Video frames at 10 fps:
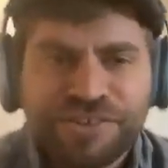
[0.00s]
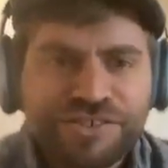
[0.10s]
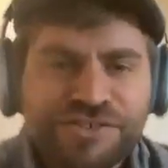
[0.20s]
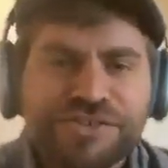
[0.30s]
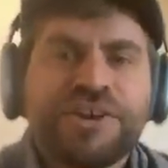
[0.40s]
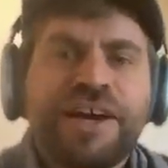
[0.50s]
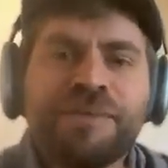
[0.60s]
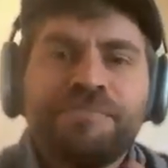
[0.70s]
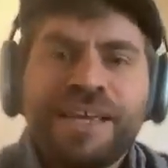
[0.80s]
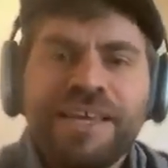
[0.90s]
to try
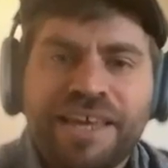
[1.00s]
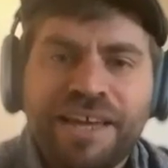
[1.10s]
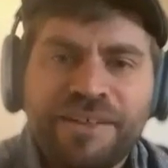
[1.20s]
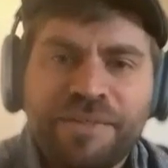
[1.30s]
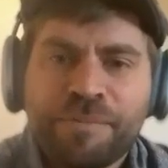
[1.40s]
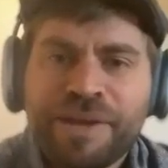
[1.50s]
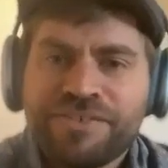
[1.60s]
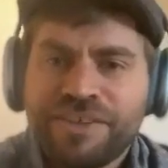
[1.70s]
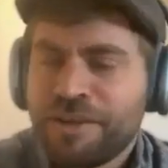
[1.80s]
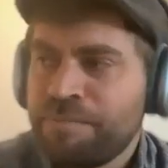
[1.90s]
and make it the
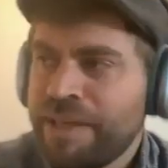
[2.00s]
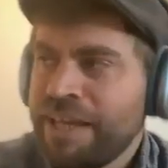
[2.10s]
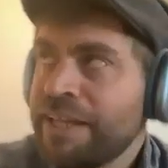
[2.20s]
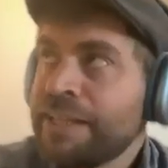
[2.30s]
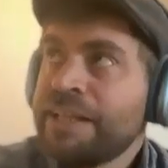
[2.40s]
best it could be.